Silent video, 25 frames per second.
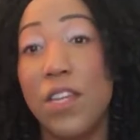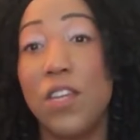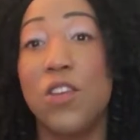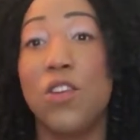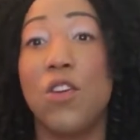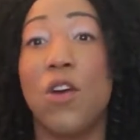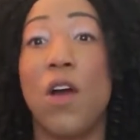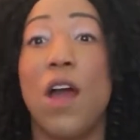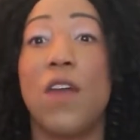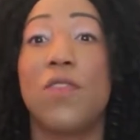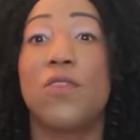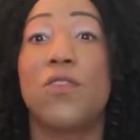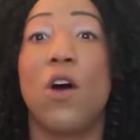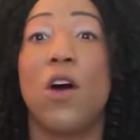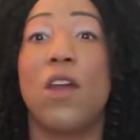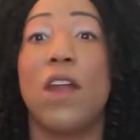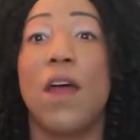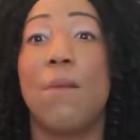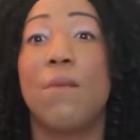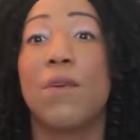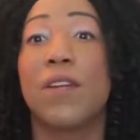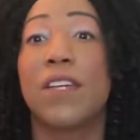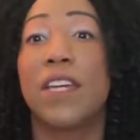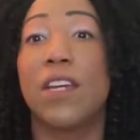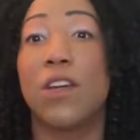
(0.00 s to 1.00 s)
I
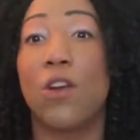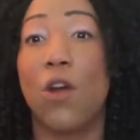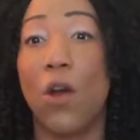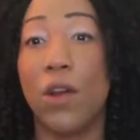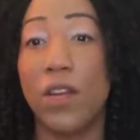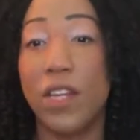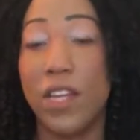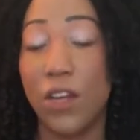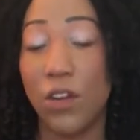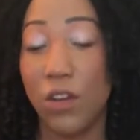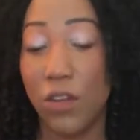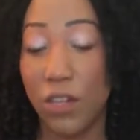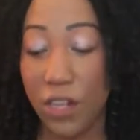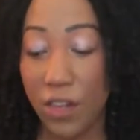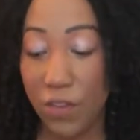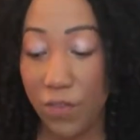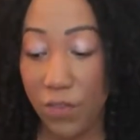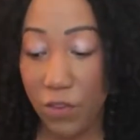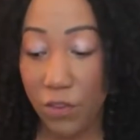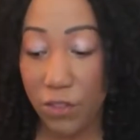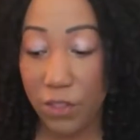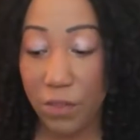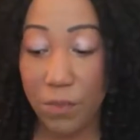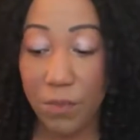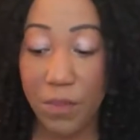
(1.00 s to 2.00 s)
thought I would get on here and
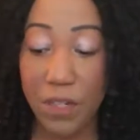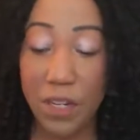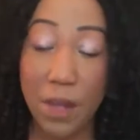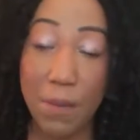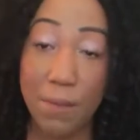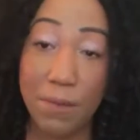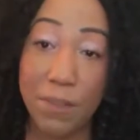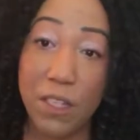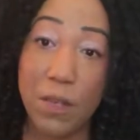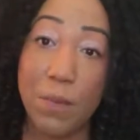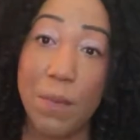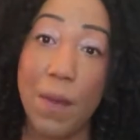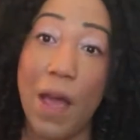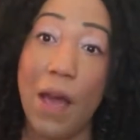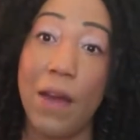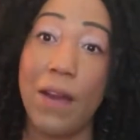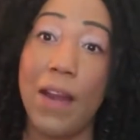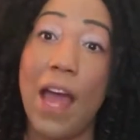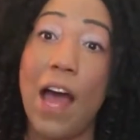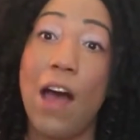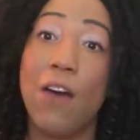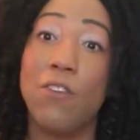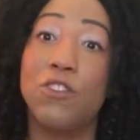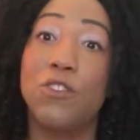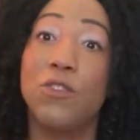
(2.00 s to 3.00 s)
give you some tips
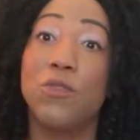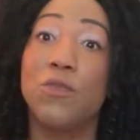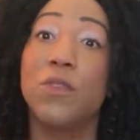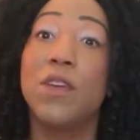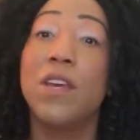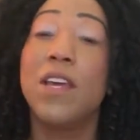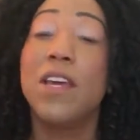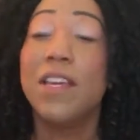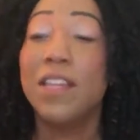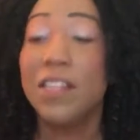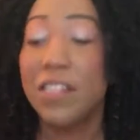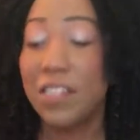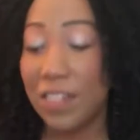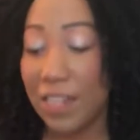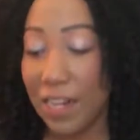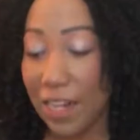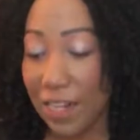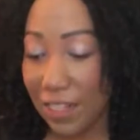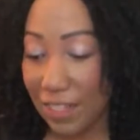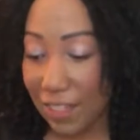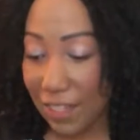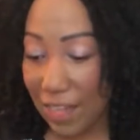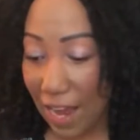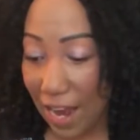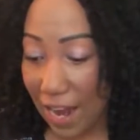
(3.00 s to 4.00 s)
about how to
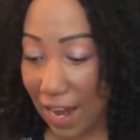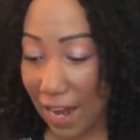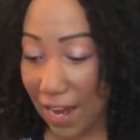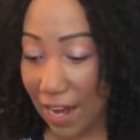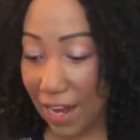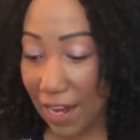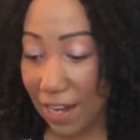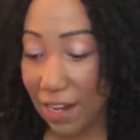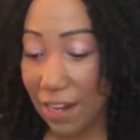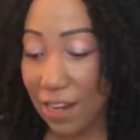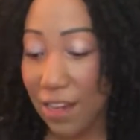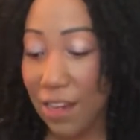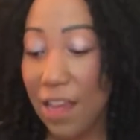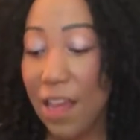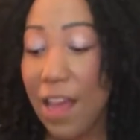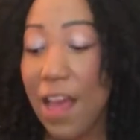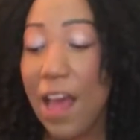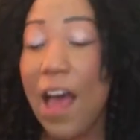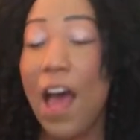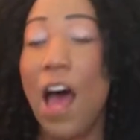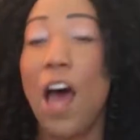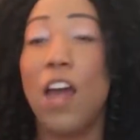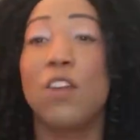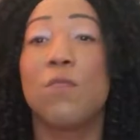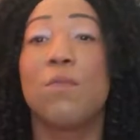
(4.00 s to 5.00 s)
stay sane,
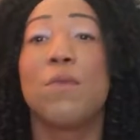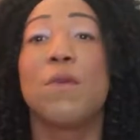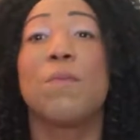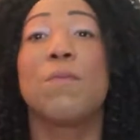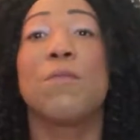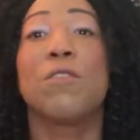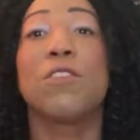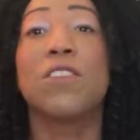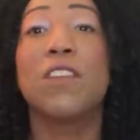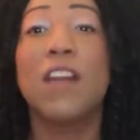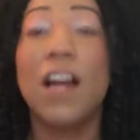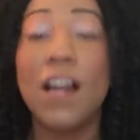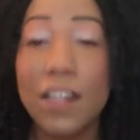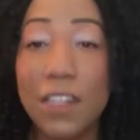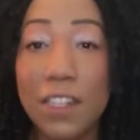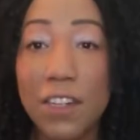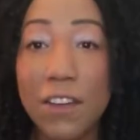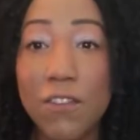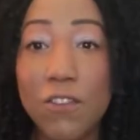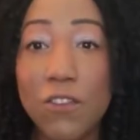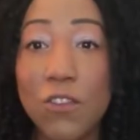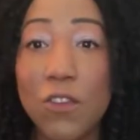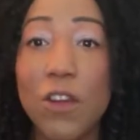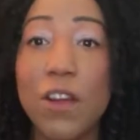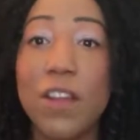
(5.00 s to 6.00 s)
how to be
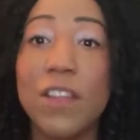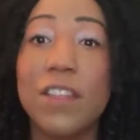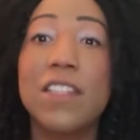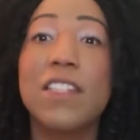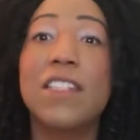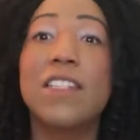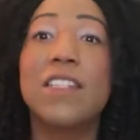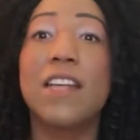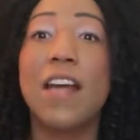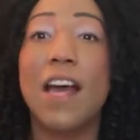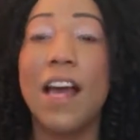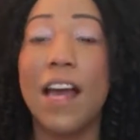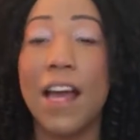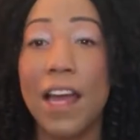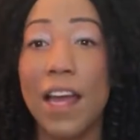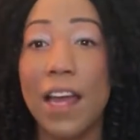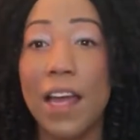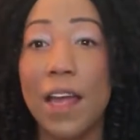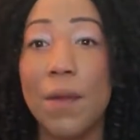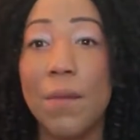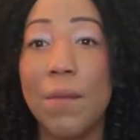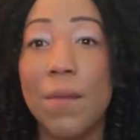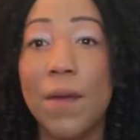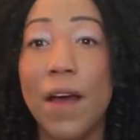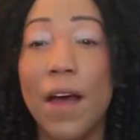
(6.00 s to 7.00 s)
productive during this
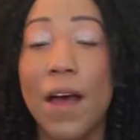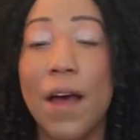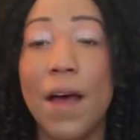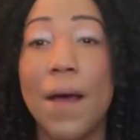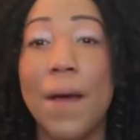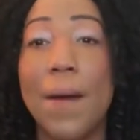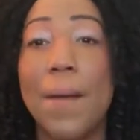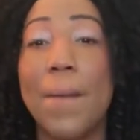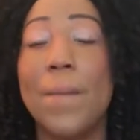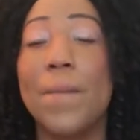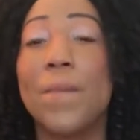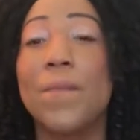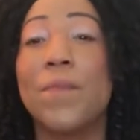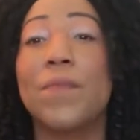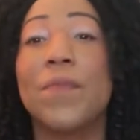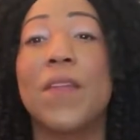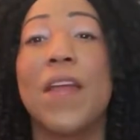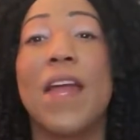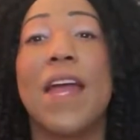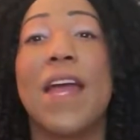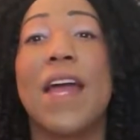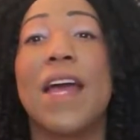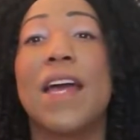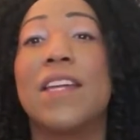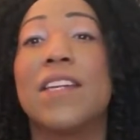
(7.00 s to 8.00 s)
time,
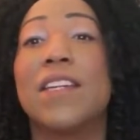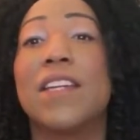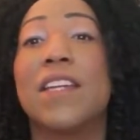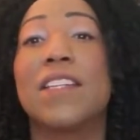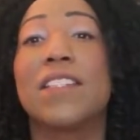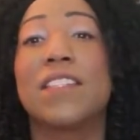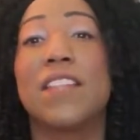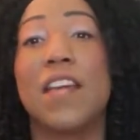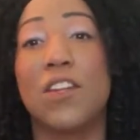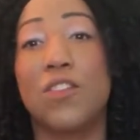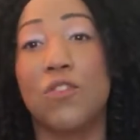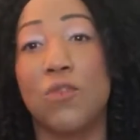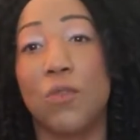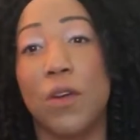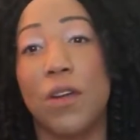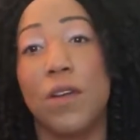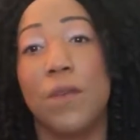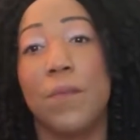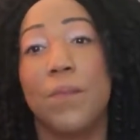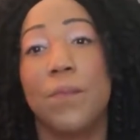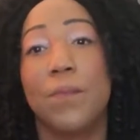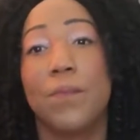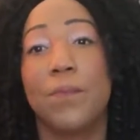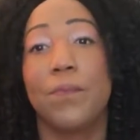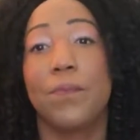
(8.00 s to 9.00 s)
and
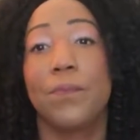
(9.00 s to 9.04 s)
etc.